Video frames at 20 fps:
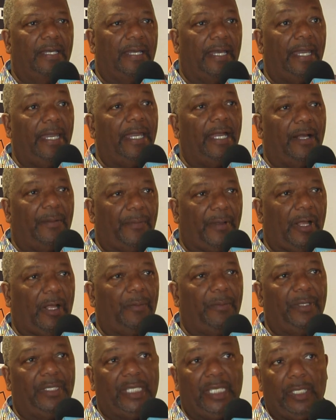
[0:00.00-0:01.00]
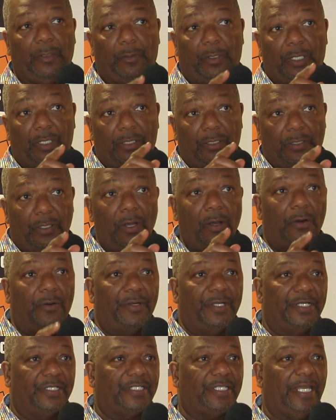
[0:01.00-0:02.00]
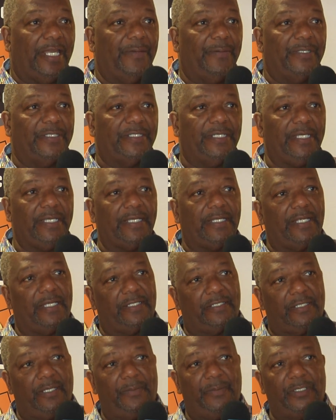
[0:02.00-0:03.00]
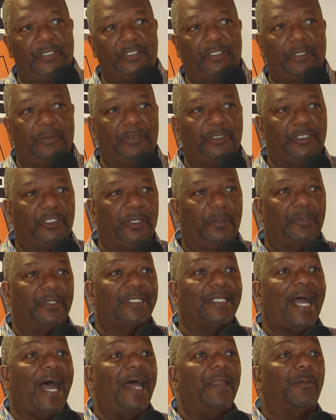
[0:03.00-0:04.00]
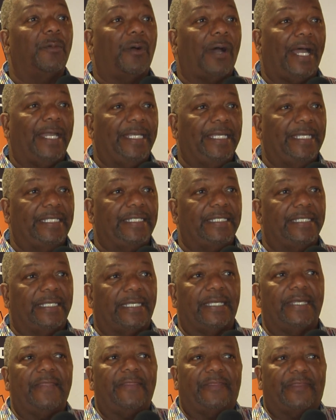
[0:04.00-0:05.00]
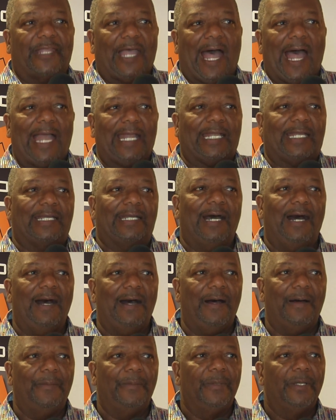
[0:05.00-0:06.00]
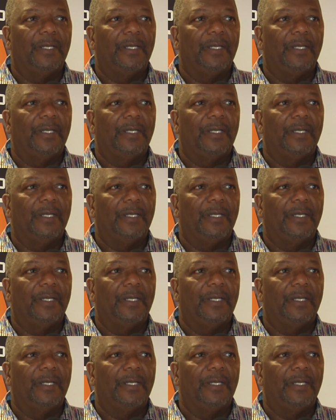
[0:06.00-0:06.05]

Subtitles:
Hey, I'm Al McGee with your entertainment ticket at www.yeticket.com.